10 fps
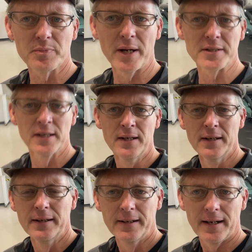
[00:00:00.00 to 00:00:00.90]
But
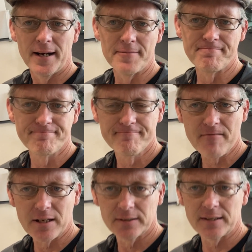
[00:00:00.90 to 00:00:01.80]

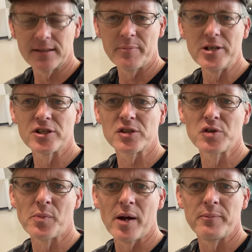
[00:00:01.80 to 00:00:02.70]
let me just do
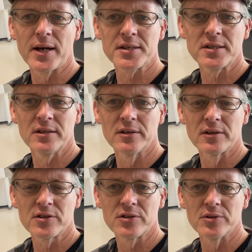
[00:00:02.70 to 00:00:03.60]
my best here
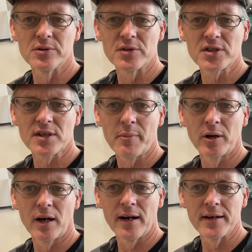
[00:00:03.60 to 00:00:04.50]
to
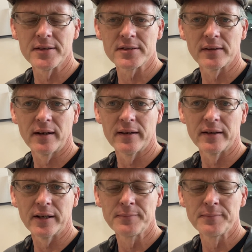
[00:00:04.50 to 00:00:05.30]
summarize the Hyundai.